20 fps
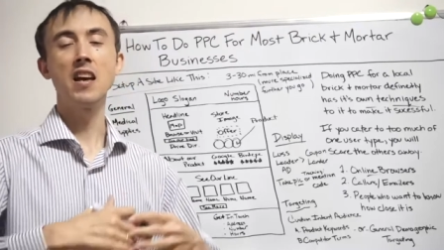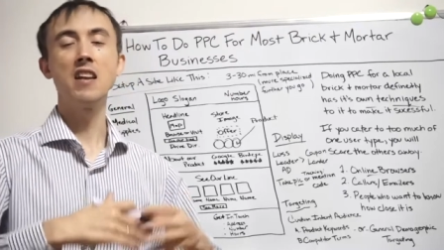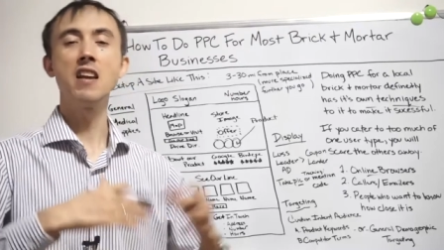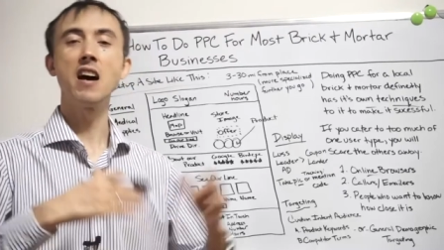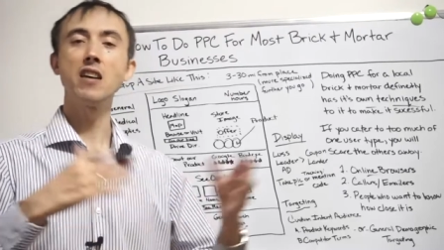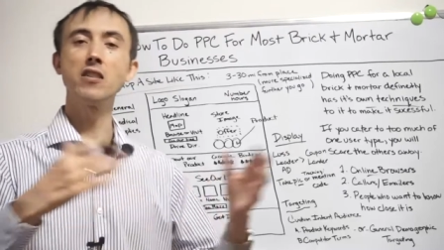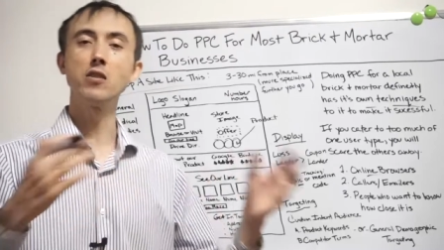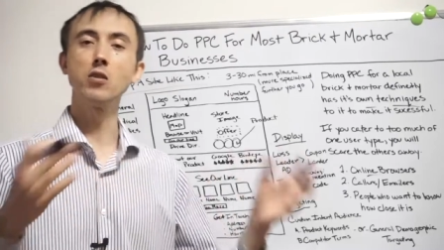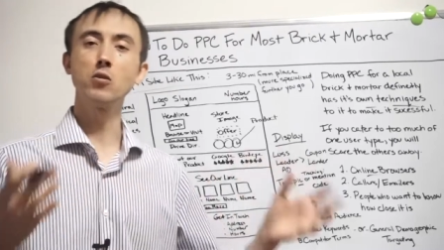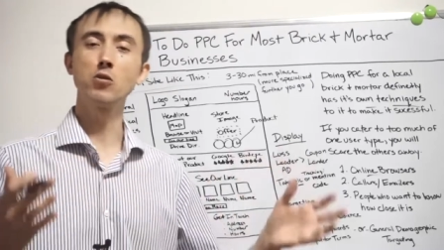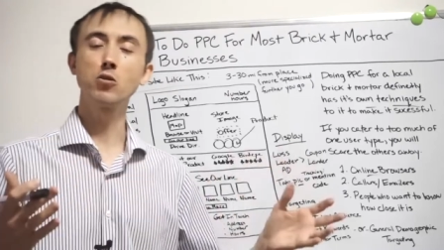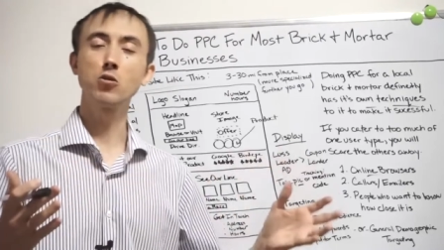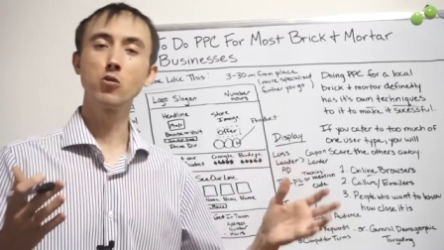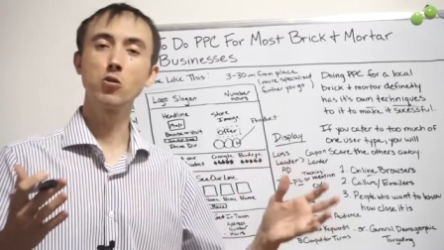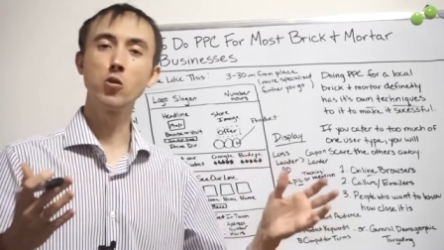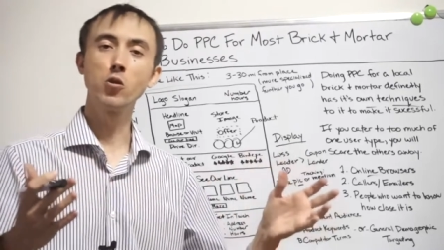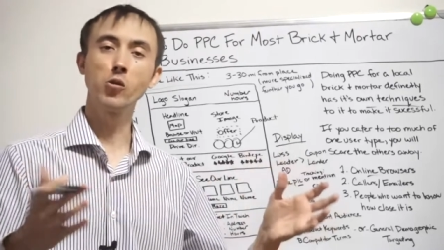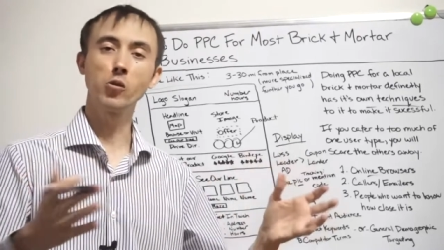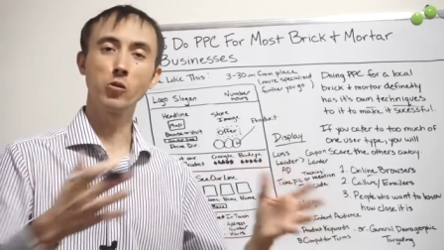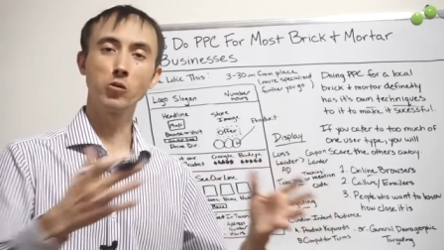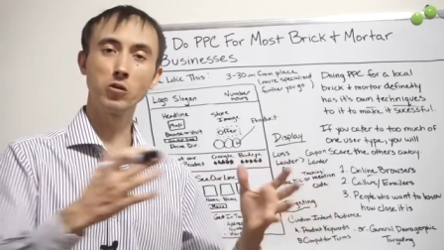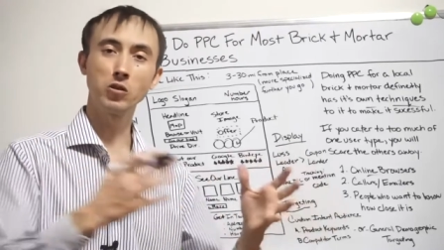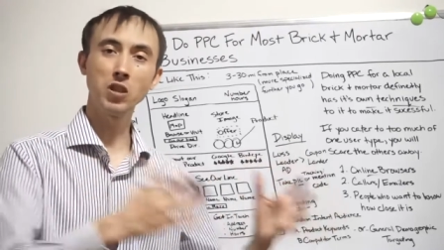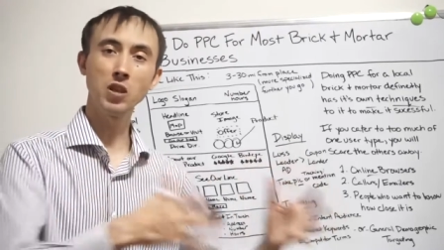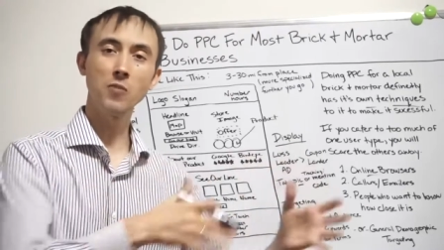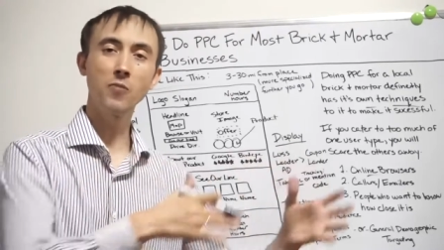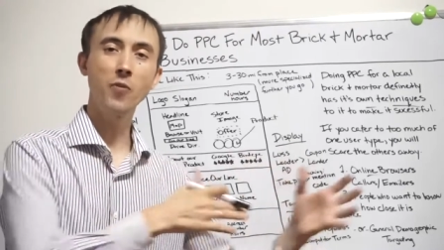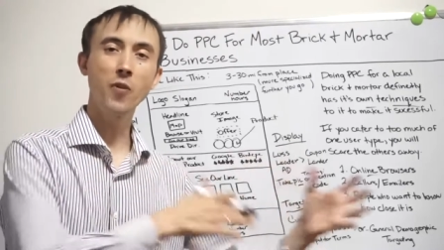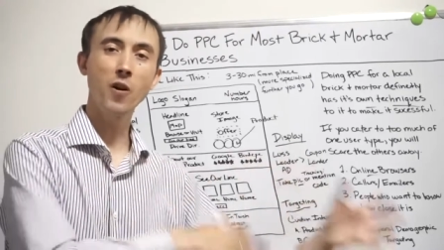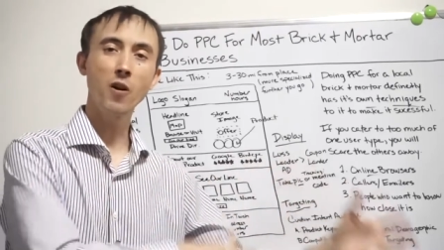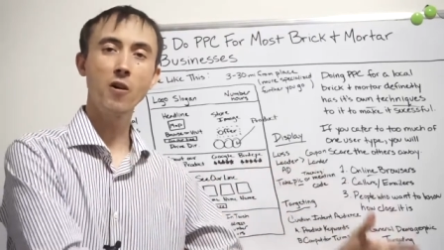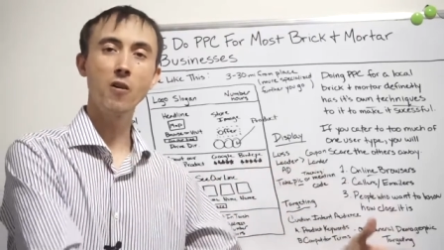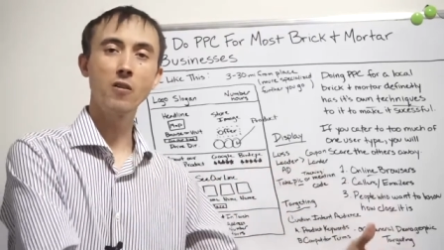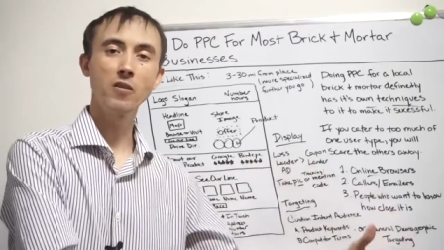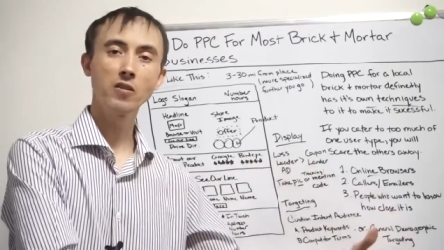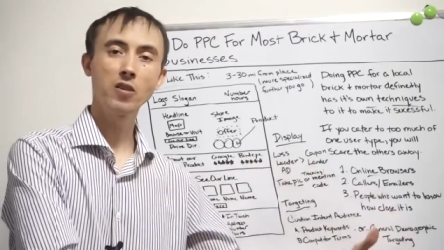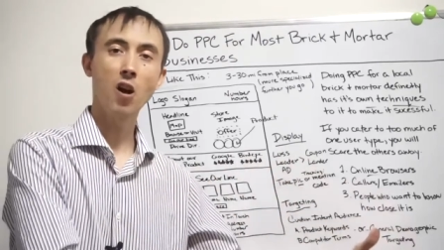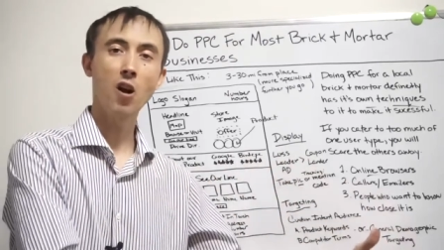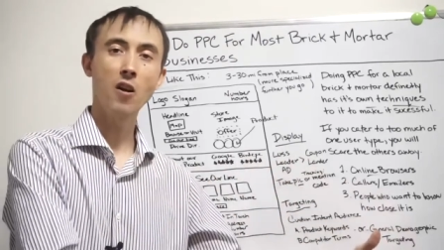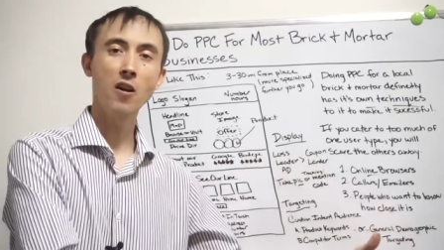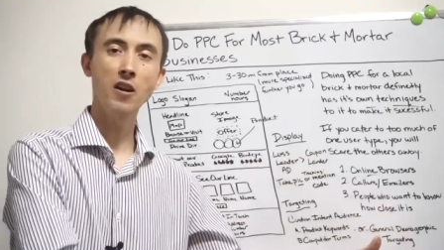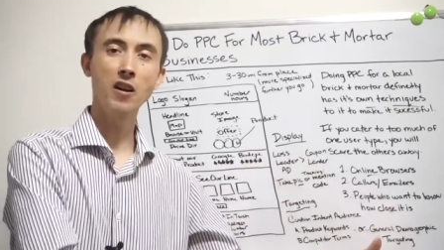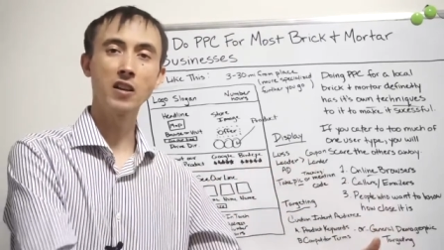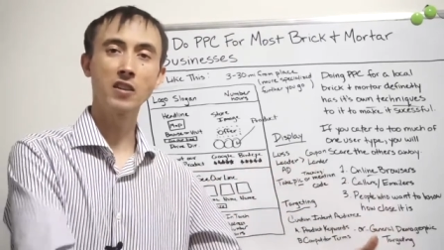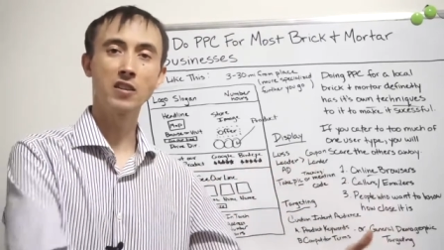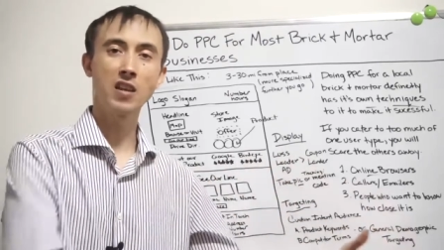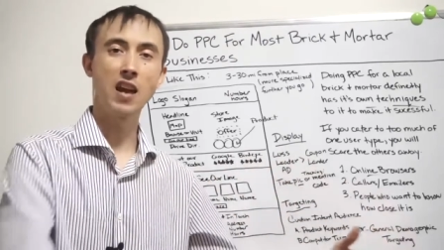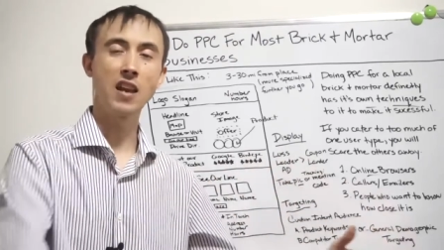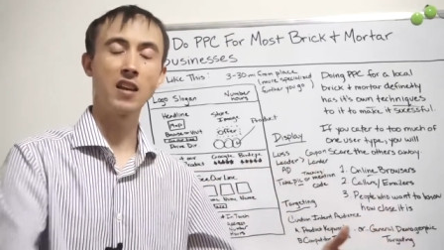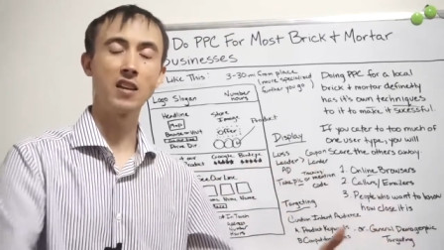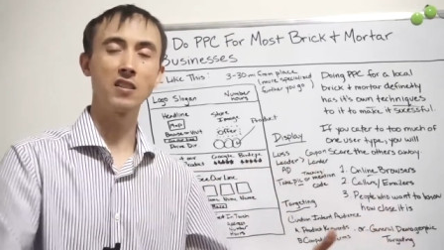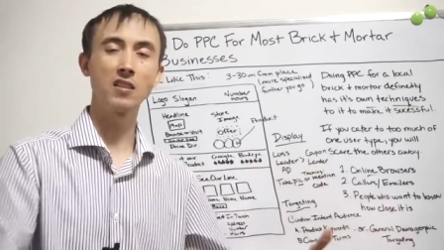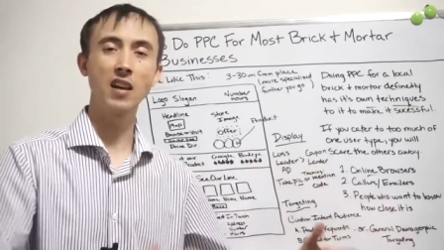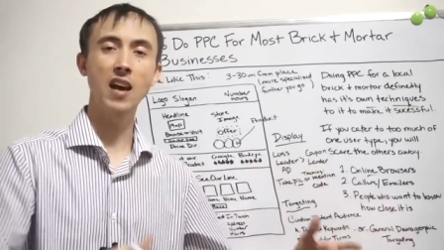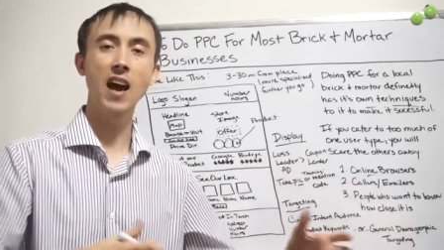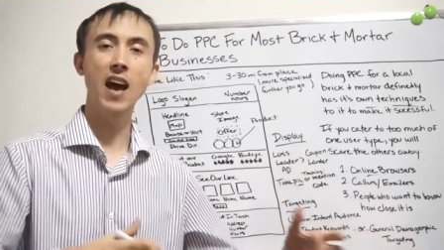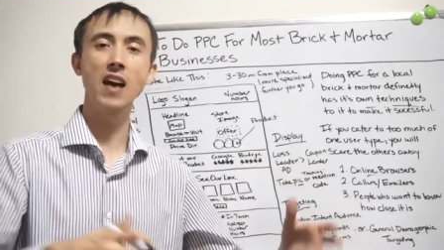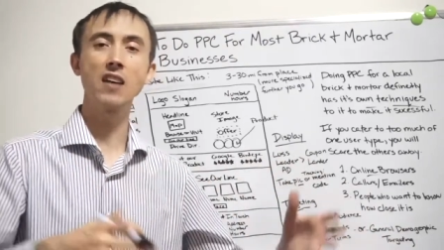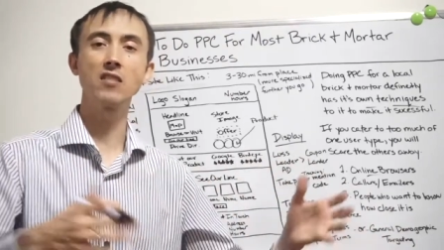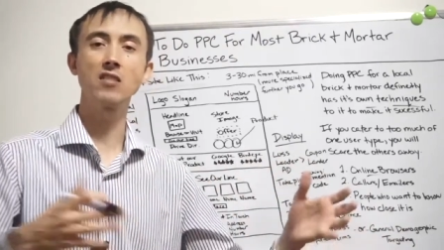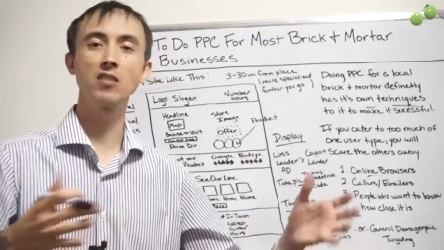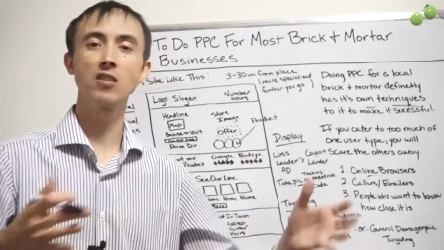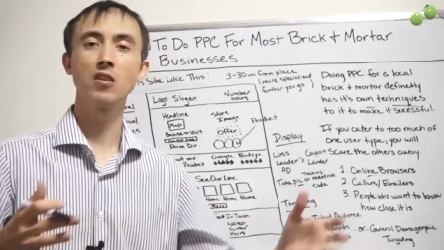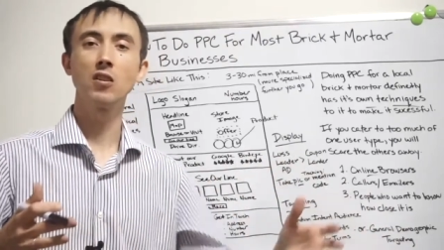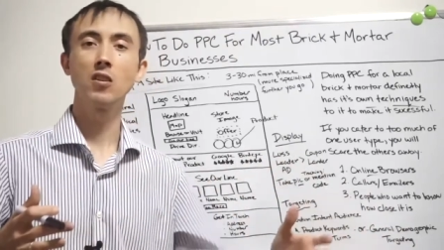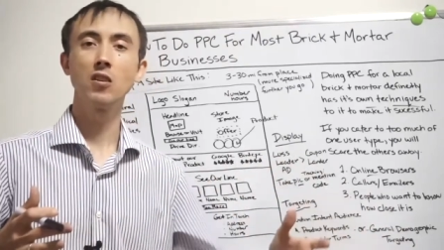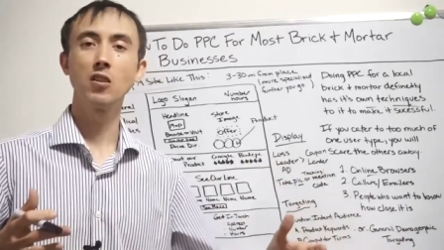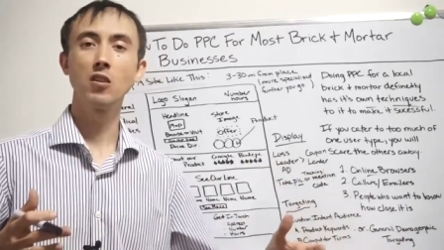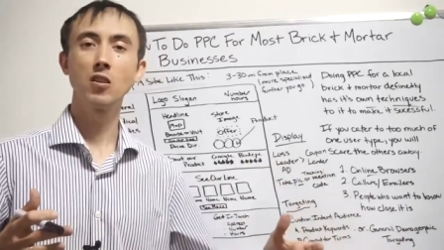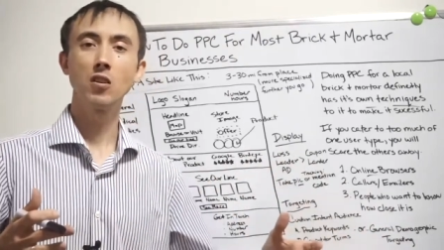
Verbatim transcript: and not use Google's default targeting settings as